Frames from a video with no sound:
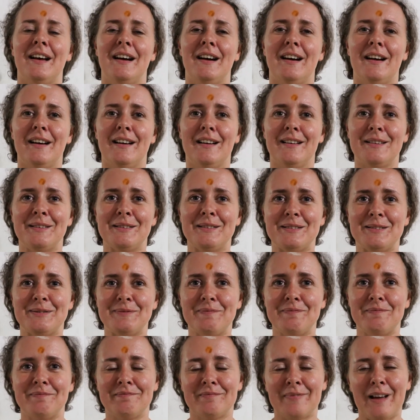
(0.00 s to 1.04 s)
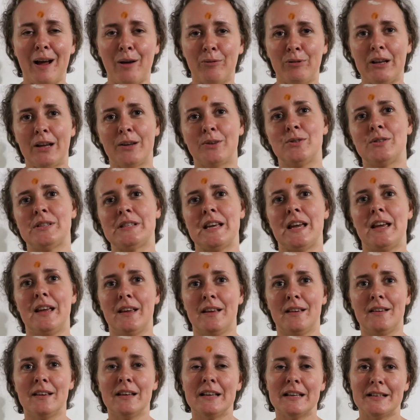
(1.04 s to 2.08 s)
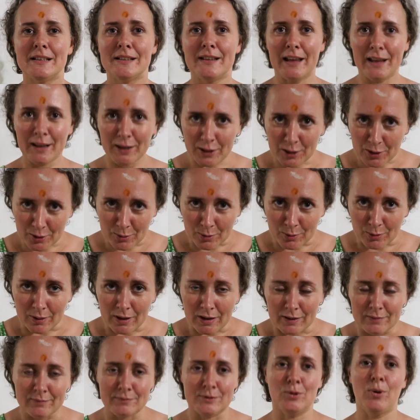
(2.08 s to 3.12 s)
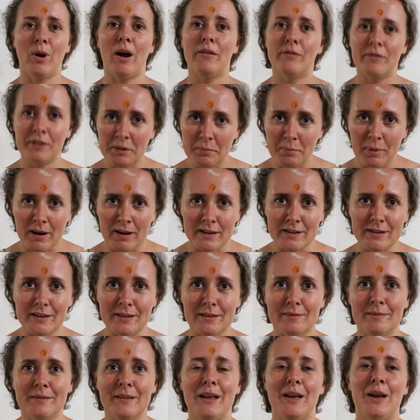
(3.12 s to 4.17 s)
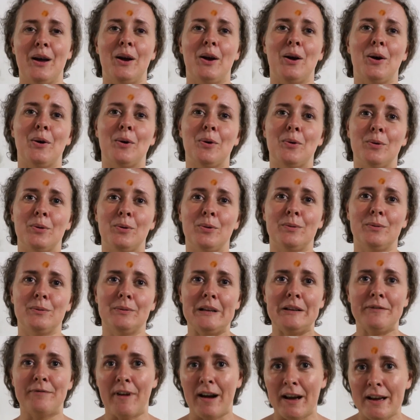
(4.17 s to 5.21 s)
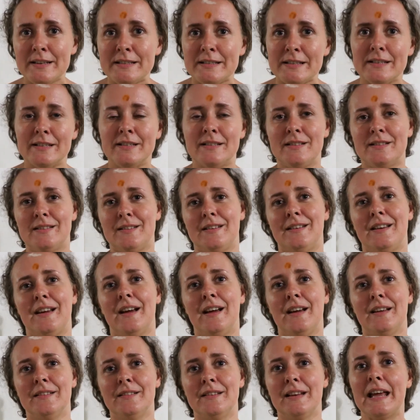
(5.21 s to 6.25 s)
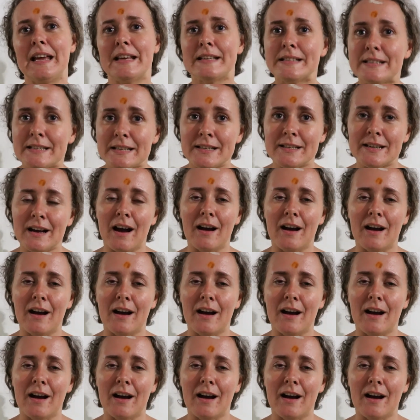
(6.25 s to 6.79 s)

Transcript: And I would like to say thank you to everybody who invited and guested